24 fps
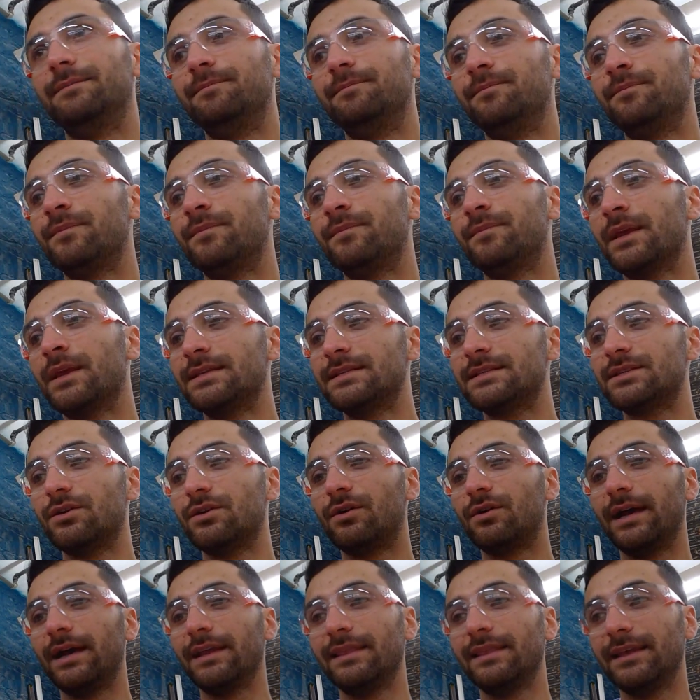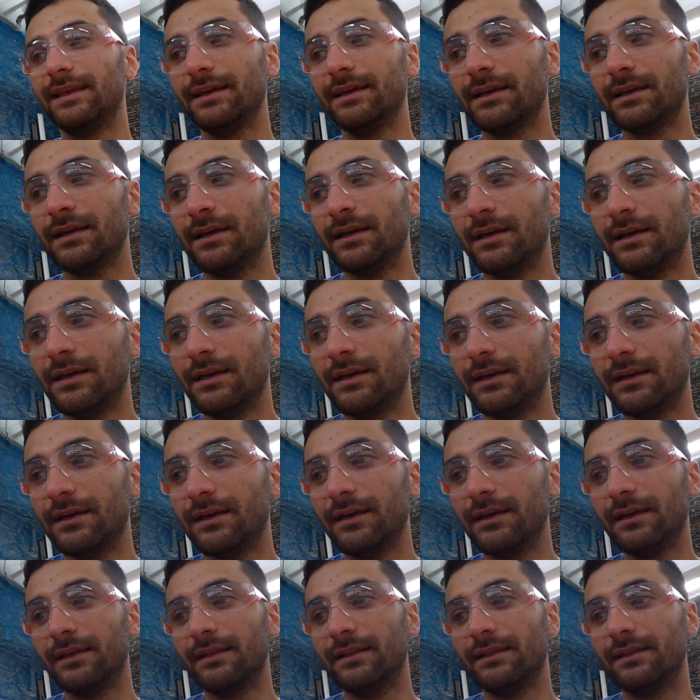So I think,
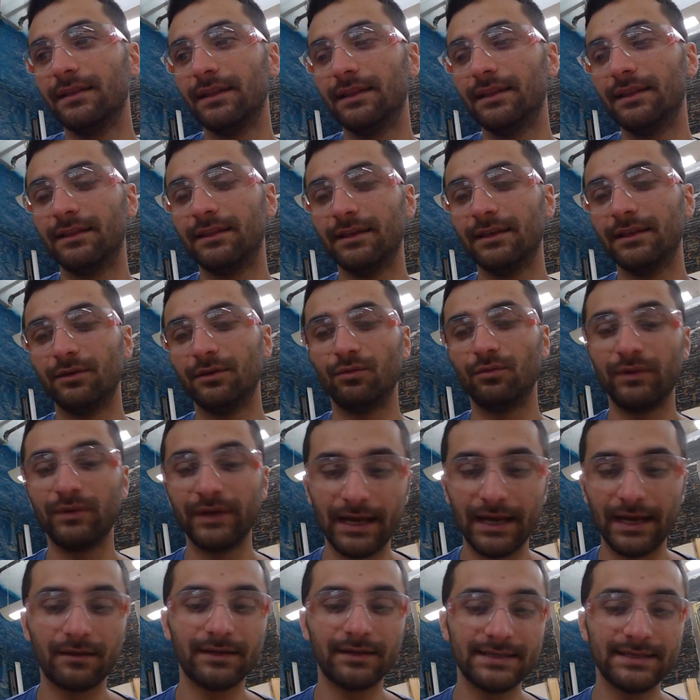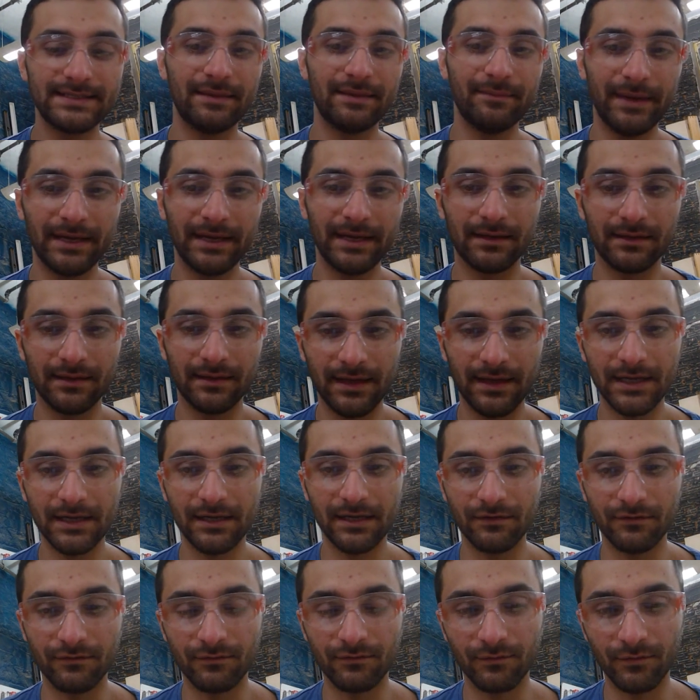the reality is they make a lot of
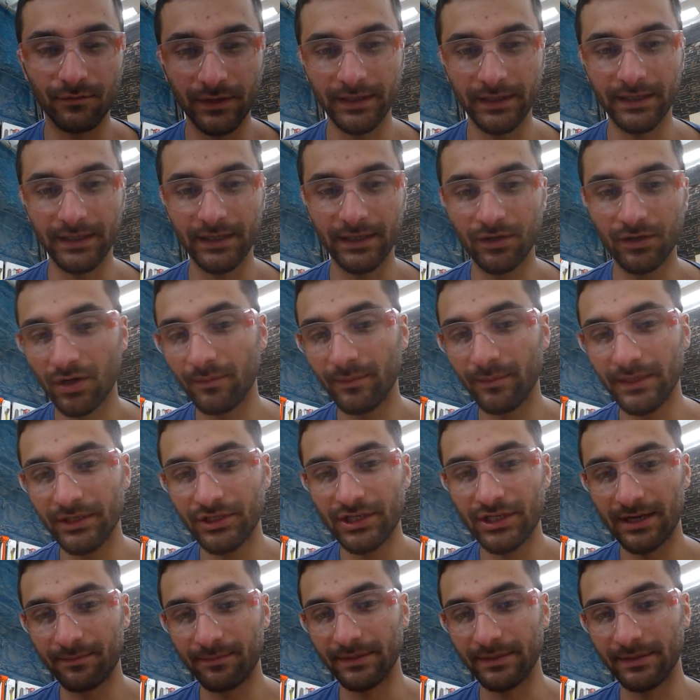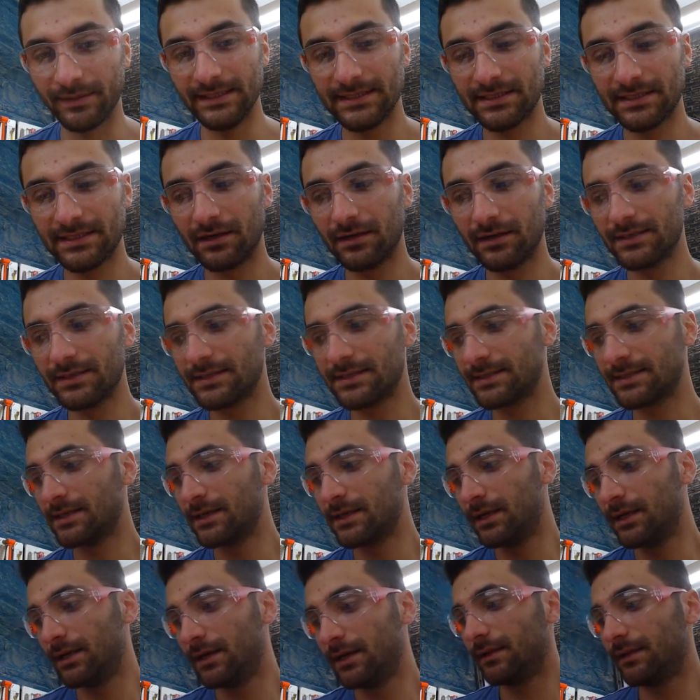really crummy Japanese saws
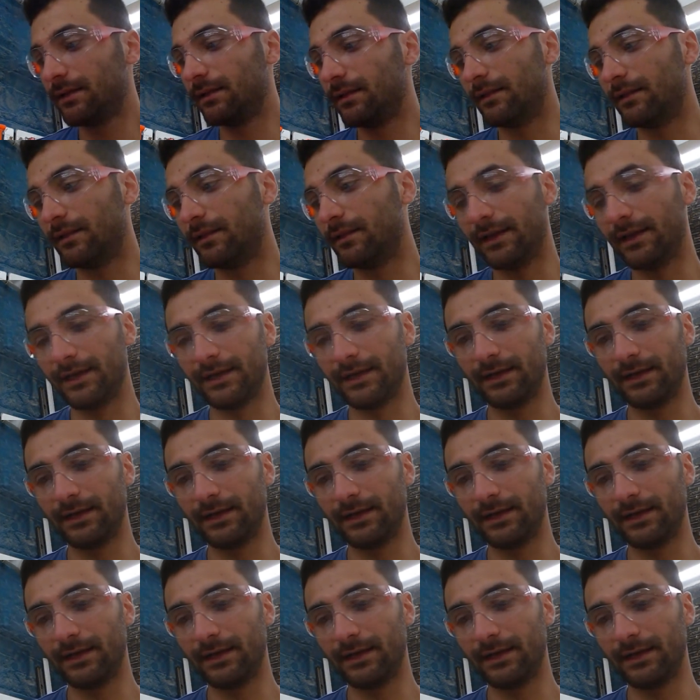that